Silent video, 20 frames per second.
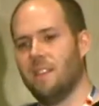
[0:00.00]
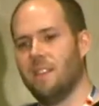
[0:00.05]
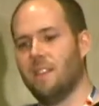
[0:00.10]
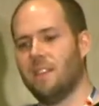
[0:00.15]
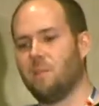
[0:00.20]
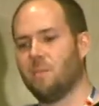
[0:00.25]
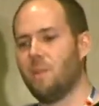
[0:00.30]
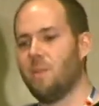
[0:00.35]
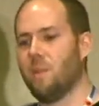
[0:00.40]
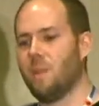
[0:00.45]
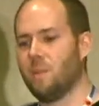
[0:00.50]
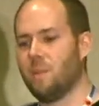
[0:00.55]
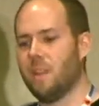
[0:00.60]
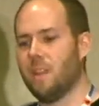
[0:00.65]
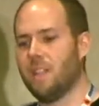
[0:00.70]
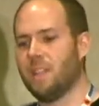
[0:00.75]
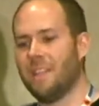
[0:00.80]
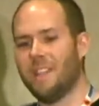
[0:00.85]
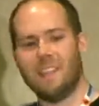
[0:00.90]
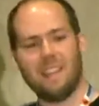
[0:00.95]
that's pretty much
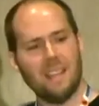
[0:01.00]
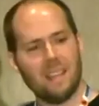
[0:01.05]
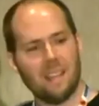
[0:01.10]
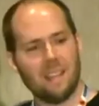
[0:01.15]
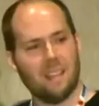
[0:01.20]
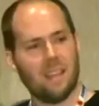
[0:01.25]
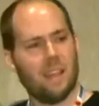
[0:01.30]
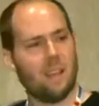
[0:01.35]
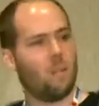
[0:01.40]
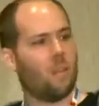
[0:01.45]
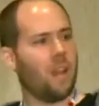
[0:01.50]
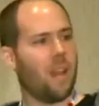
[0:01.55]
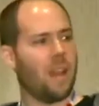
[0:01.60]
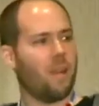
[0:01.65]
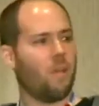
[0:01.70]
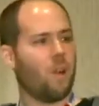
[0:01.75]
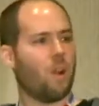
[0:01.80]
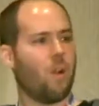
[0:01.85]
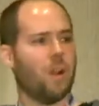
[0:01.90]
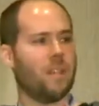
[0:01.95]
where it is. And I think, anyone,
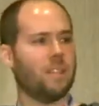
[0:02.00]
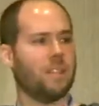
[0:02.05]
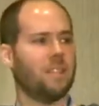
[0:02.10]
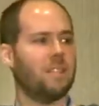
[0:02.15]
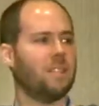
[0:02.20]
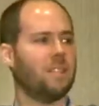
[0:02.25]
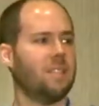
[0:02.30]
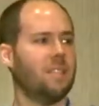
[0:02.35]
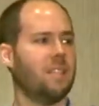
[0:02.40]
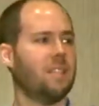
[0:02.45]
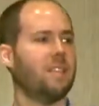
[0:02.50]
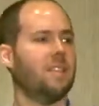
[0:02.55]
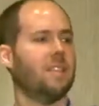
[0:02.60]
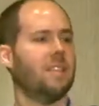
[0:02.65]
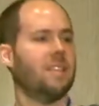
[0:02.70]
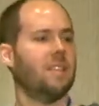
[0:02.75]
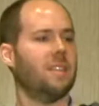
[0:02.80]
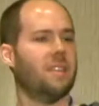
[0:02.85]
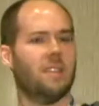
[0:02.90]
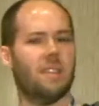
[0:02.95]
any more questions?
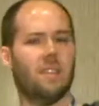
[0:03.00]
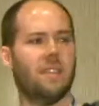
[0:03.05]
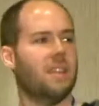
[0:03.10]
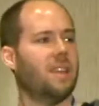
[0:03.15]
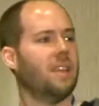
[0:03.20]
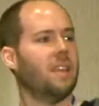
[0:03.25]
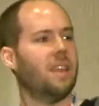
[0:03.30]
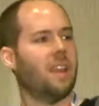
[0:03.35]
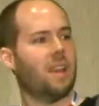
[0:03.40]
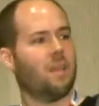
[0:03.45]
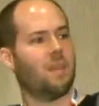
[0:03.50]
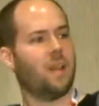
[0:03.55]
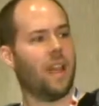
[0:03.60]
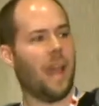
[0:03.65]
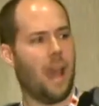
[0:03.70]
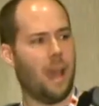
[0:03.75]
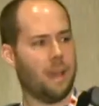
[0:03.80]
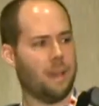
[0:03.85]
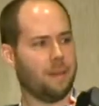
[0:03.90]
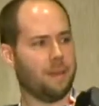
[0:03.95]
Anyone,
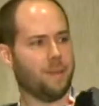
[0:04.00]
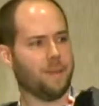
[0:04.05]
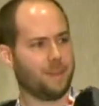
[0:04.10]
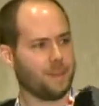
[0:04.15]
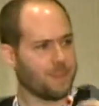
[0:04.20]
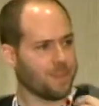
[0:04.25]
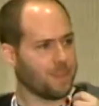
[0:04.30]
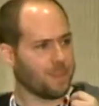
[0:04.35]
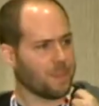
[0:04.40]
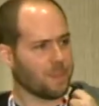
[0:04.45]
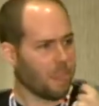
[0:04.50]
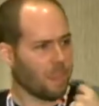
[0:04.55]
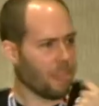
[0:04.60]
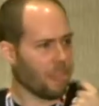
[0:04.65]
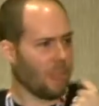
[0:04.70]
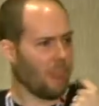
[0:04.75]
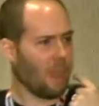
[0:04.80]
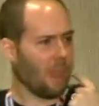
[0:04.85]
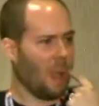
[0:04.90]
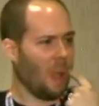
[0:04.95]
yeah? Is
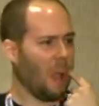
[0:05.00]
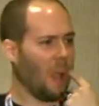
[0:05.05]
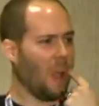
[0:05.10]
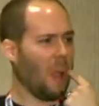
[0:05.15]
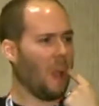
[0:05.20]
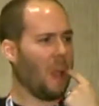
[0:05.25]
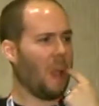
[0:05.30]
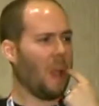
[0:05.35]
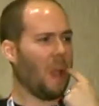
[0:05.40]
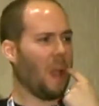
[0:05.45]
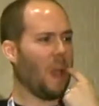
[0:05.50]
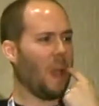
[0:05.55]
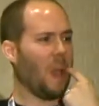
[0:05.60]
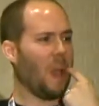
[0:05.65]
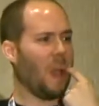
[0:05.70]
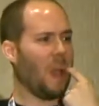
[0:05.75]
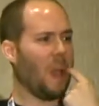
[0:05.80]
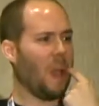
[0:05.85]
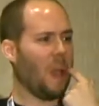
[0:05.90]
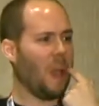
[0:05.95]
the uh,
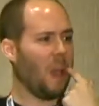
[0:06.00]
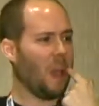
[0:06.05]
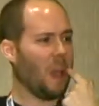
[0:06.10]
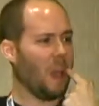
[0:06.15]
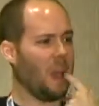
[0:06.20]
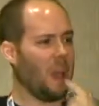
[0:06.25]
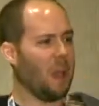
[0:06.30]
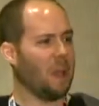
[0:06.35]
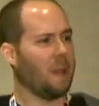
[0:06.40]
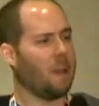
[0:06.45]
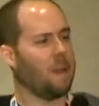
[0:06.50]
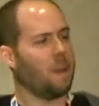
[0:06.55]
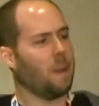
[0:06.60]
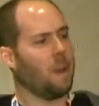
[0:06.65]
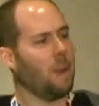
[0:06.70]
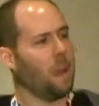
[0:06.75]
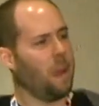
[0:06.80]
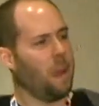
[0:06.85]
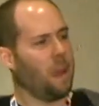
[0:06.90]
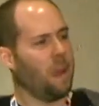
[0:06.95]
IBM user in the
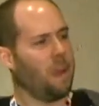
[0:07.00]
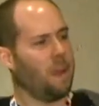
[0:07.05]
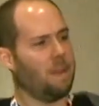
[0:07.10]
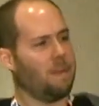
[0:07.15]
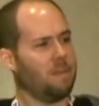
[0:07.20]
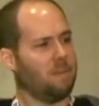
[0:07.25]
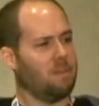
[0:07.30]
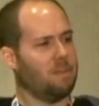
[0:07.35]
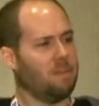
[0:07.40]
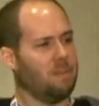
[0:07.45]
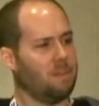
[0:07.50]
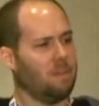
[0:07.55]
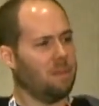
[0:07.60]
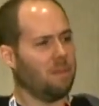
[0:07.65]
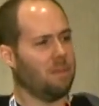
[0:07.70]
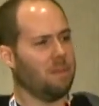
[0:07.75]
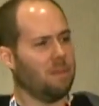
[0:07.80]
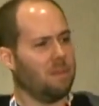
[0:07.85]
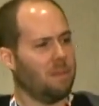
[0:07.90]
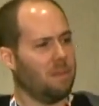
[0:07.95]
VPX super user
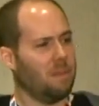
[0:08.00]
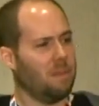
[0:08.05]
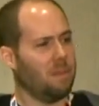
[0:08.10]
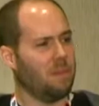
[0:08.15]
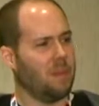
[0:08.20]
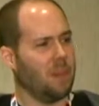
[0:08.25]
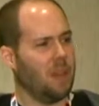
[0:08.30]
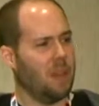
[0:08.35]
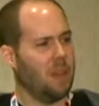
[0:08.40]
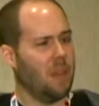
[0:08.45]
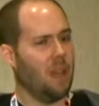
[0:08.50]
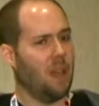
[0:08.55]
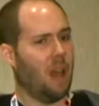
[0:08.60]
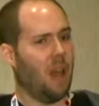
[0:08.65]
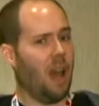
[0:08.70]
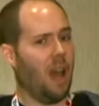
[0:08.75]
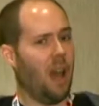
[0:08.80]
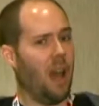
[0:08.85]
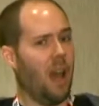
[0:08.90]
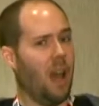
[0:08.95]
group?
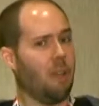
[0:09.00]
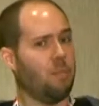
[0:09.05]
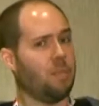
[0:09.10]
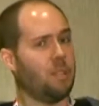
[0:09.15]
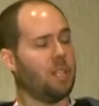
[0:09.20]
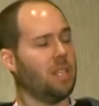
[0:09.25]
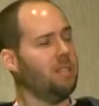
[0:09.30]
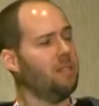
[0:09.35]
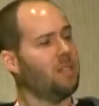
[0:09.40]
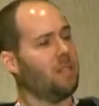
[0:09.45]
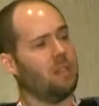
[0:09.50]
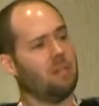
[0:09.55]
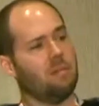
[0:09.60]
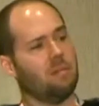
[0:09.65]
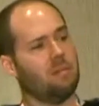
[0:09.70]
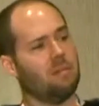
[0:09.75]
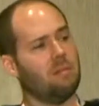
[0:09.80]
I believe so.